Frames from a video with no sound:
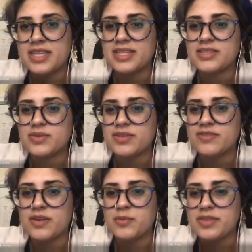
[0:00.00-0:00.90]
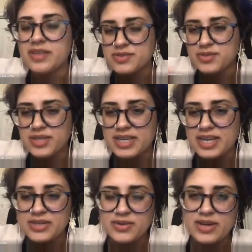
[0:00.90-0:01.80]
that's really fun when things are like
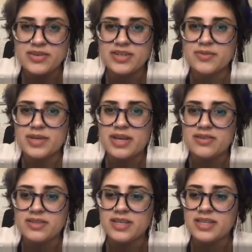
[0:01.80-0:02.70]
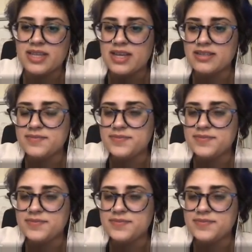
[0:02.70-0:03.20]
kind of grounded in reality like that.